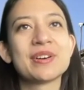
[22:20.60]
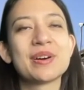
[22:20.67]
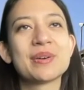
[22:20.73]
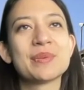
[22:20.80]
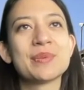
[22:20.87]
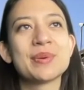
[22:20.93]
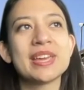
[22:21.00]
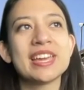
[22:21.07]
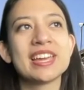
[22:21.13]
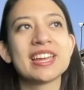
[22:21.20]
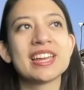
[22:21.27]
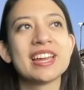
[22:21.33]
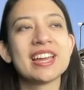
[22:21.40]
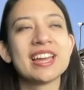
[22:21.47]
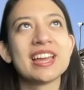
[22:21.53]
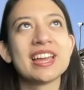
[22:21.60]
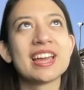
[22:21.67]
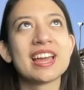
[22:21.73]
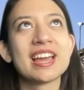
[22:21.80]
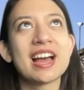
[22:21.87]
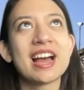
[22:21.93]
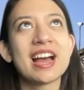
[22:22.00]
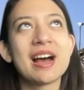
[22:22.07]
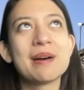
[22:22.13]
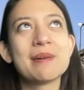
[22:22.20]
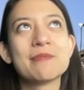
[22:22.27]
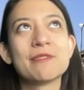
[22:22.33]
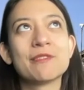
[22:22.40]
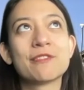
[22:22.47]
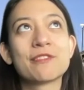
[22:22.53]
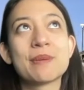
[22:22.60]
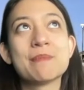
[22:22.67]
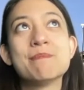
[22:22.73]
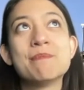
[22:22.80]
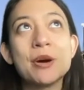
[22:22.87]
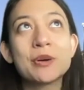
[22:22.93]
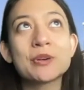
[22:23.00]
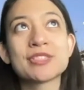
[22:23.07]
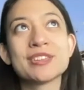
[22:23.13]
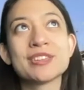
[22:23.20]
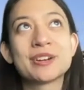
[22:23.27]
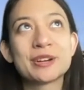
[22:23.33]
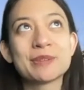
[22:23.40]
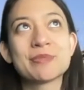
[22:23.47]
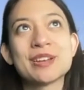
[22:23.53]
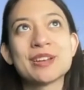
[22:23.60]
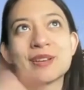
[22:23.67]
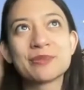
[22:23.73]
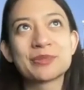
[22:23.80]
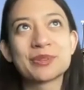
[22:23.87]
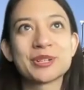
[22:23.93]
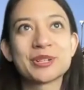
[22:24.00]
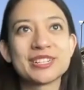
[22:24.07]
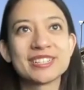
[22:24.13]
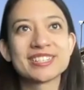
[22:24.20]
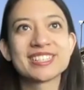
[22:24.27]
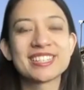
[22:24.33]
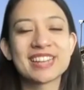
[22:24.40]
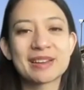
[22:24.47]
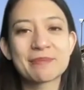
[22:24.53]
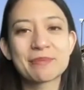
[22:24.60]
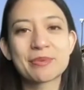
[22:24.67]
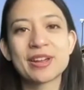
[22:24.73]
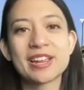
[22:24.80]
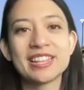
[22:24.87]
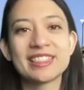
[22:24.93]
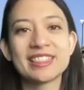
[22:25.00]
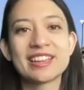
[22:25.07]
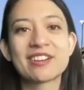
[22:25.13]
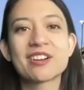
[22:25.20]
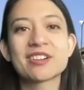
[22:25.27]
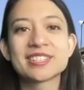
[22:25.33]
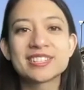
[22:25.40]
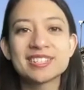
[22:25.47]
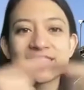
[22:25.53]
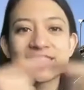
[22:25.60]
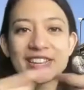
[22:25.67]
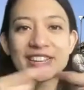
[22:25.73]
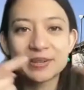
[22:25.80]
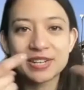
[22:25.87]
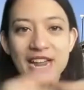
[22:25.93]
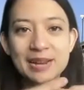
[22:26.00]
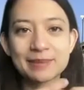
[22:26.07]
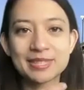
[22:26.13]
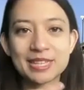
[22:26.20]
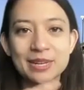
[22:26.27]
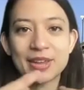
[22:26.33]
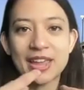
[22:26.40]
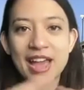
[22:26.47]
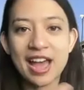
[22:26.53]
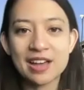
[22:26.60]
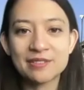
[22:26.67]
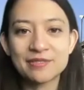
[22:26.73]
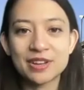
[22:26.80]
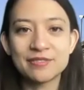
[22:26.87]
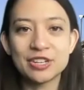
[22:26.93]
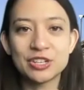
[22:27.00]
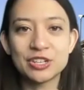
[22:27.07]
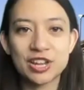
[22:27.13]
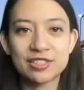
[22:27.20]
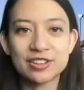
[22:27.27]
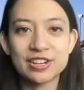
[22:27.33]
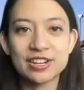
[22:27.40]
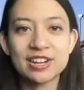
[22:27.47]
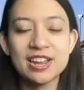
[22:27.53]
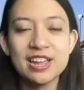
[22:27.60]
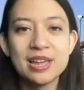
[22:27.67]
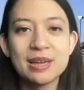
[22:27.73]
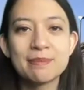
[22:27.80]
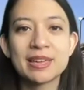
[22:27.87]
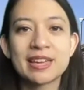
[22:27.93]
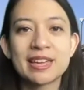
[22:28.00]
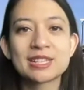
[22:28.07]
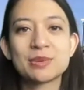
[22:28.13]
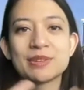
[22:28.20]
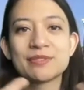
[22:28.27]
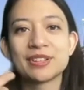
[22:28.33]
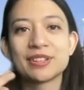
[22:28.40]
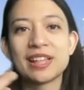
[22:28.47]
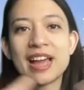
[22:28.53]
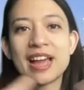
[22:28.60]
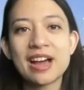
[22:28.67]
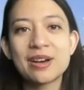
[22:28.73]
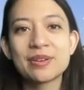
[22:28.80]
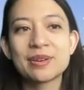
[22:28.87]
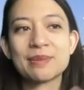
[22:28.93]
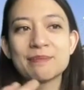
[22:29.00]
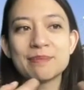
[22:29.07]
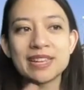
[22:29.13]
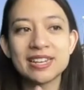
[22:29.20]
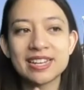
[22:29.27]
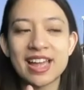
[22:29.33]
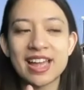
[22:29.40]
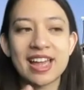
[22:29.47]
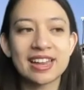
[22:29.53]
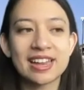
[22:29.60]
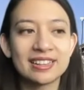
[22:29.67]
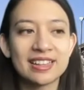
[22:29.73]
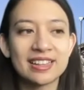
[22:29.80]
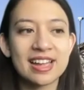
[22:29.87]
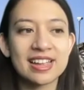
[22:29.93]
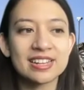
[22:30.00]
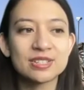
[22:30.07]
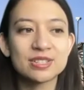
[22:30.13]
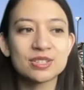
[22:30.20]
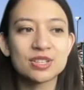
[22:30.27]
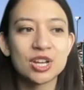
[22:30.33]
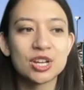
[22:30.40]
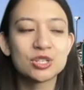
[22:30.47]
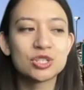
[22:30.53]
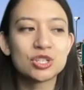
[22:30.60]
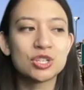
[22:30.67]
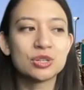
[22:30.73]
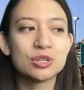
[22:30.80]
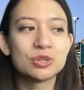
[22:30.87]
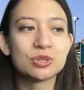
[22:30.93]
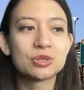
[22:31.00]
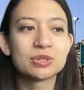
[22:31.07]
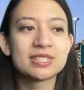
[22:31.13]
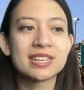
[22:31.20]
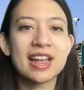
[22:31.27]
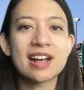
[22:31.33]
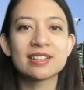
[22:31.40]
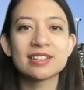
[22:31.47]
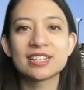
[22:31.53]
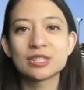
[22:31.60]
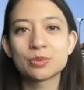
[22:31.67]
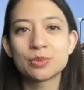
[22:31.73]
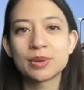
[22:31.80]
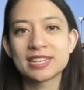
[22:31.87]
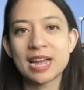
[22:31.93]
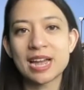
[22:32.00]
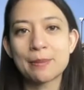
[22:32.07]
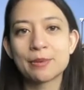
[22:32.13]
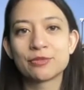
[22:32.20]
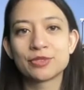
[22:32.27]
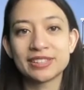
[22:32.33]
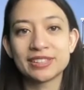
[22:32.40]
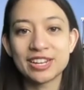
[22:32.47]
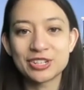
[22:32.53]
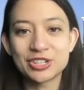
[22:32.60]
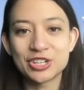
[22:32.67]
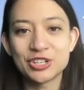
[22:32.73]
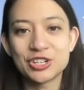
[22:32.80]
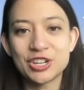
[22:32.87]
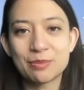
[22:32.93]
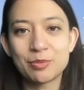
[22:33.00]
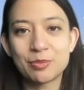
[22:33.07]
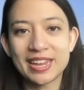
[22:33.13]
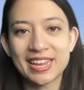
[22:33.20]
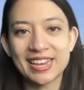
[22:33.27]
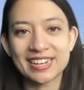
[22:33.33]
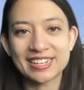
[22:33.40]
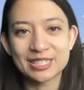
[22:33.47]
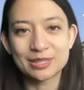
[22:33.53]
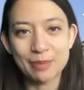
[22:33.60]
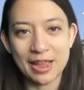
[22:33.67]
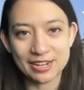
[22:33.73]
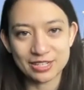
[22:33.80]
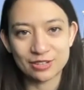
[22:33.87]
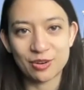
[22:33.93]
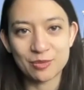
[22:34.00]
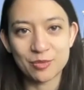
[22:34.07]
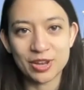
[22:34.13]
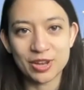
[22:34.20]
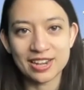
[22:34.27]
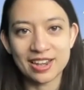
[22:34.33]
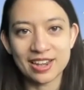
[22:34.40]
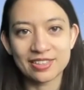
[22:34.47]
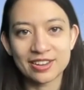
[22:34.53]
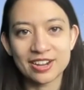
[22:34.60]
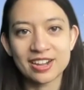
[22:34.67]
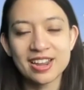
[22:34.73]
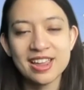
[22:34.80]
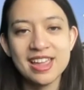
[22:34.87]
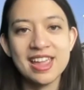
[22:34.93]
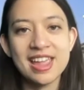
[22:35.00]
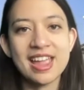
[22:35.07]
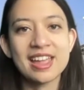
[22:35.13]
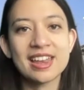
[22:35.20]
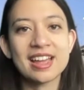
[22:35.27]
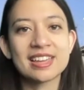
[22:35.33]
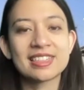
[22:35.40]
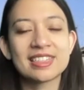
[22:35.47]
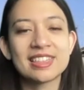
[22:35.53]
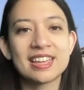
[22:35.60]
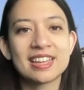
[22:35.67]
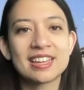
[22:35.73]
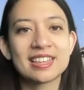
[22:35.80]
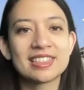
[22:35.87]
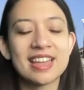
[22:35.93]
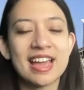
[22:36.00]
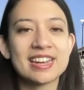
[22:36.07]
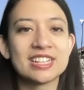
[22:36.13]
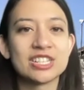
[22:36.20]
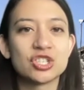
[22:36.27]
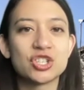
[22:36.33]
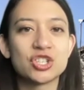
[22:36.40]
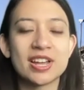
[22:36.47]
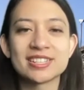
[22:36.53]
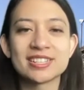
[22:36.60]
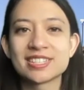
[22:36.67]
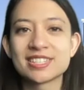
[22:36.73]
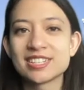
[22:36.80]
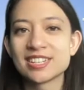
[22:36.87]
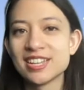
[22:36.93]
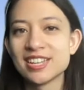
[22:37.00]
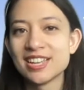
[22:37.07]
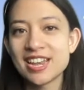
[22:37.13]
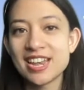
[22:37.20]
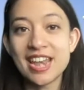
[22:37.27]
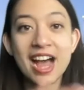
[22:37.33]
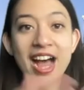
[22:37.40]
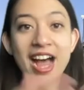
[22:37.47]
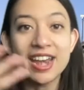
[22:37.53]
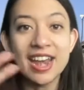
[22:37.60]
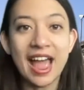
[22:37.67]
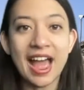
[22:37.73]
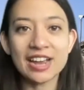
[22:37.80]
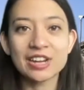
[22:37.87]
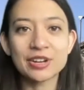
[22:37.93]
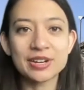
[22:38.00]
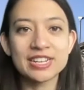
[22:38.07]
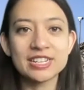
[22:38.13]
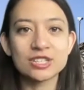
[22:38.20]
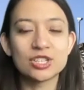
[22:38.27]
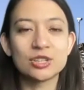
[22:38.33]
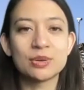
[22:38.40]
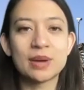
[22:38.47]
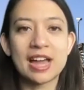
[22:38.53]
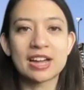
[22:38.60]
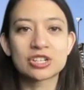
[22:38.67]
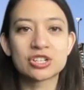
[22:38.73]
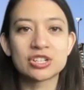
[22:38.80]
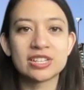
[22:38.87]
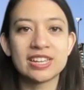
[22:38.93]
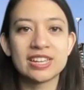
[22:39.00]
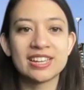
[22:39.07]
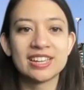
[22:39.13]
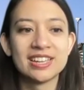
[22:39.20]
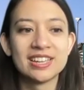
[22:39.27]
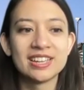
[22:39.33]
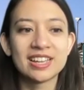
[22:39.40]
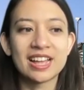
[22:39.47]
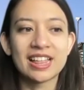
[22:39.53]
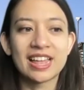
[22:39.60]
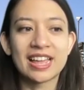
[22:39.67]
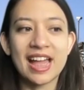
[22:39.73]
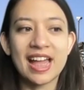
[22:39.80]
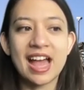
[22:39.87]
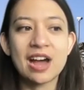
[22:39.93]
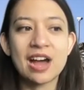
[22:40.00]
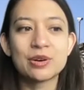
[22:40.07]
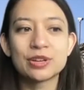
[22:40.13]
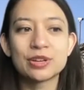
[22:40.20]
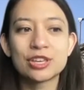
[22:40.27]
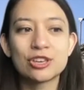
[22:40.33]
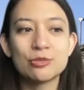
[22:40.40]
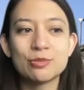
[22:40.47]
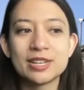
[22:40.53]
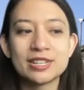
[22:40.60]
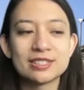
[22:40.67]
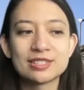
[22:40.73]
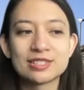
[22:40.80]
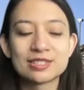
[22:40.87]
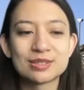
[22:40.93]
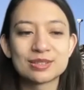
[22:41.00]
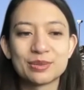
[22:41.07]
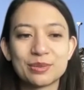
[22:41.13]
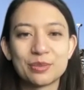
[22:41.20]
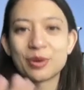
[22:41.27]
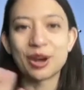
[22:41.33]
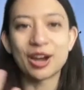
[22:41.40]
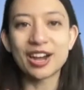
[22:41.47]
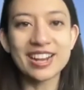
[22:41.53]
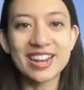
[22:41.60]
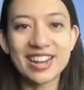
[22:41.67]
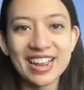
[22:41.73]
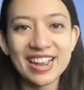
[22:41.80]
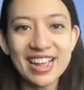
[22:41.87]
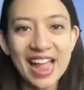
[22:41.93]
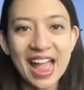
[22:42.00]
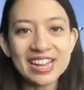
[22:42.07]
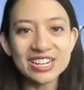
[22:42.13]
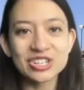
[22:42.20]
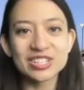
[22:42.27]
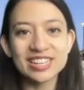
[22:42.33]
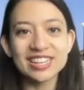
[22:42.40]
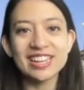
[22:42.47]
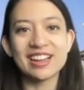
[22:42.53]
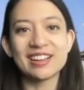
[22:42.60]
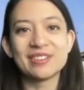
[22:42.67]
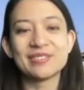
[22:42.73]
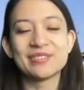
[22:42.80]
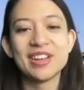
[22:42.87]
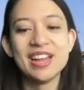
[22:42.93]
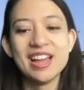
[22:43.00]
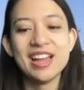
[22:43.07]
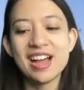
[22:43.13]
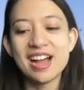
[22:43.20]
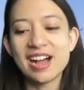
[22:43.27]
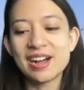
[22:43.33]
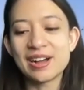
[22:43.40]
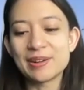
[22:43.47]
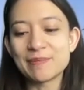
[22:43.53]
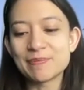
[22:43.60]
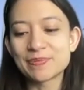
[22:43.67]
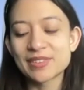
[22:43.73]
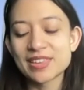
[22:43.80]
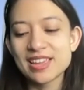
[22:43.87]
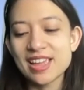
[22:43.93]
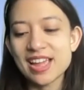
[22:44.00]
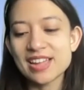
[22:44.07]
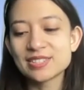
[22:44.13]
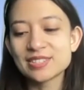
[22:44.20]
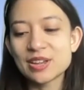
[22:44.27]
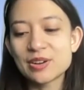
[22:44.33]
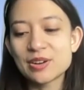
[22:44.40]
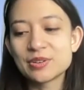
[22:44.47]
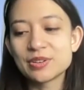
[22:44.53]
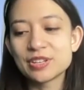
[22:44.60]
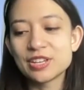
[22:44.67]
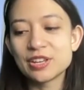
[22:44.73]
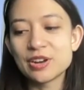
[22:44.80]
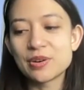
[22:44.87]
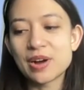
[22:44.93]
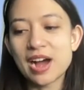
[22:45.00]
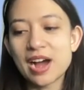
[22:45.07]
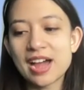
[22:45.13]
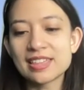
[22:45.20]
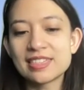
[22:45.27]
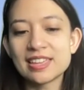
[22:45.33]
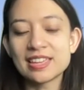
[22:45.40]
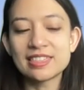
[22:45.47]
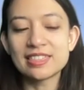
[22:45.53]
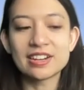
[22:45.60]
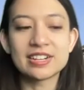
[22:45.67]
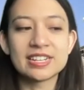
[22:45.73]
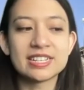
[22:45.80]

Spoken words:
we, from both an urban and rural standpoint, there are stereotypes that we have of each other because we've allowed media headlines to tell us what type of relationship we can expect from one another. And I think that is just not accurate to actually like how humans work actually and so, I think there